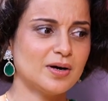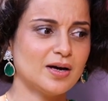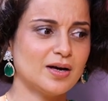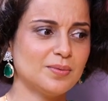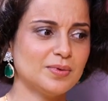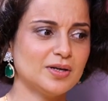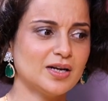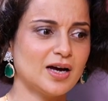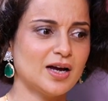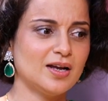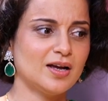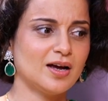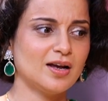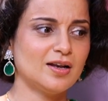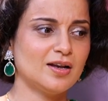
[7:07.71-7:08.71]
I mean,
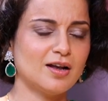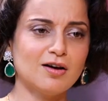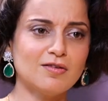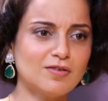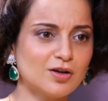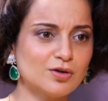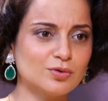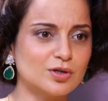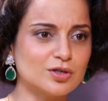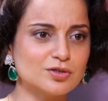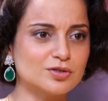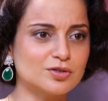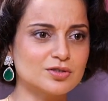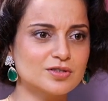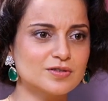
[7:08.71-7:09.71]
I love Allu
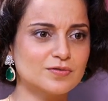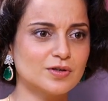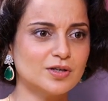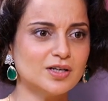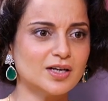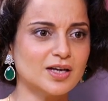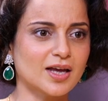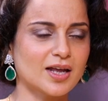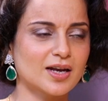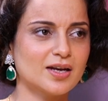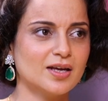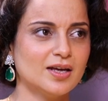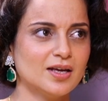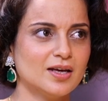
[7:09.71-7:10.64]
Arjun's work, and